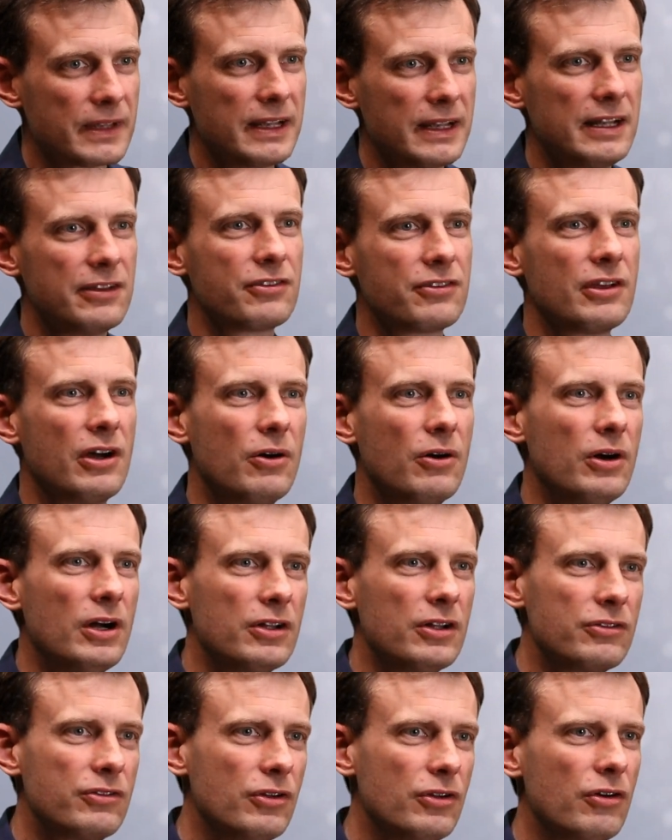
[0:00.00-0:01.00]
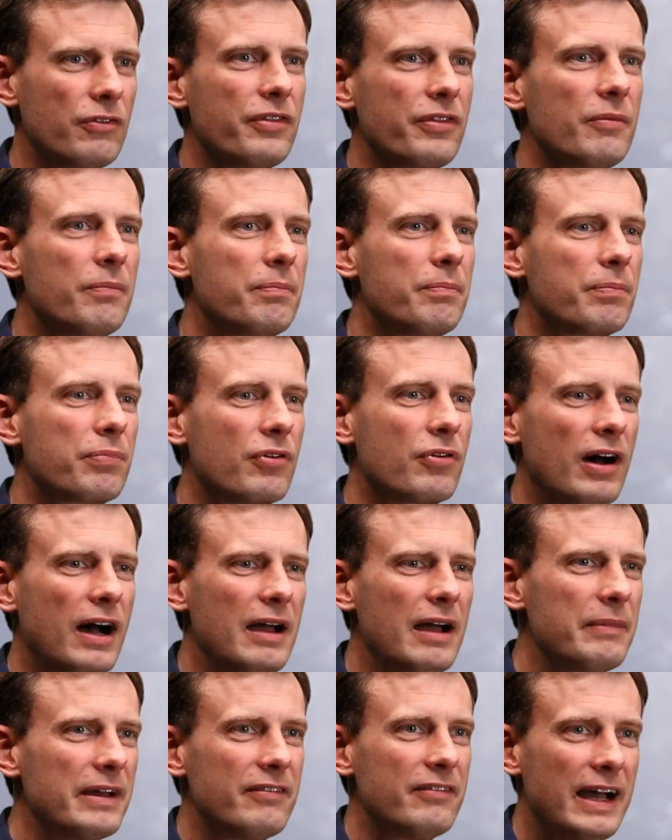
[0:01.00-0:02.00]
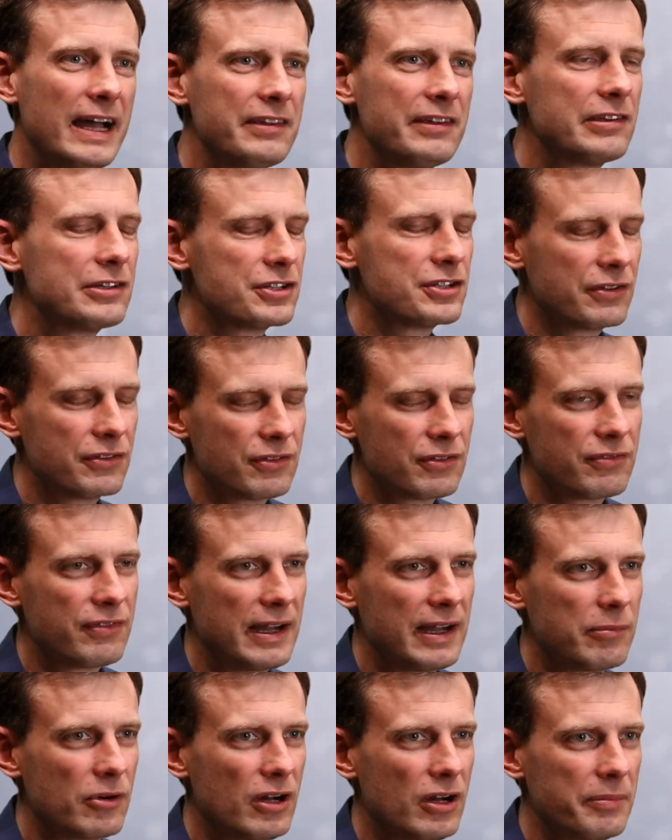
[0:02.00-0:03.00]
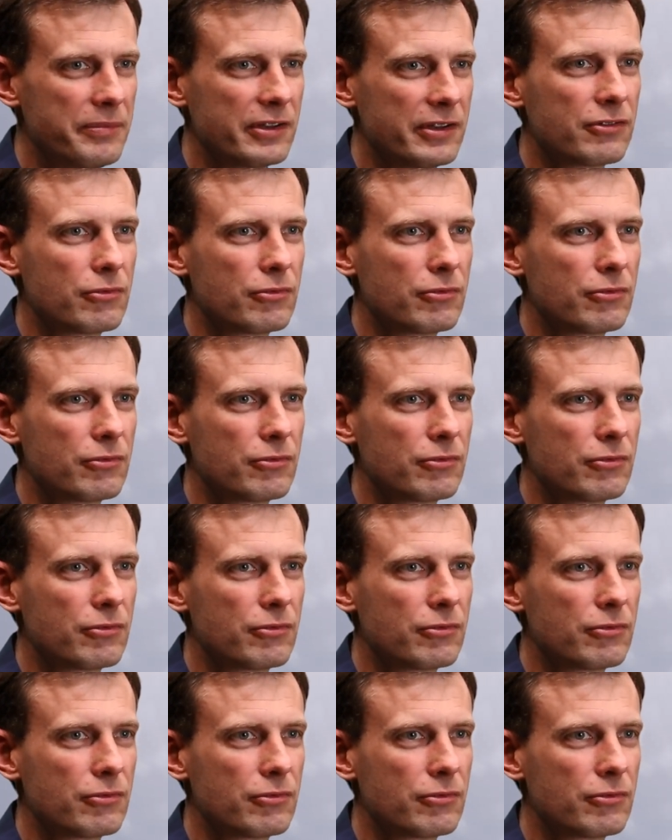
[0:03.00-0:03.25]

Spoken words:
And so two of the prime advantages of fiber optics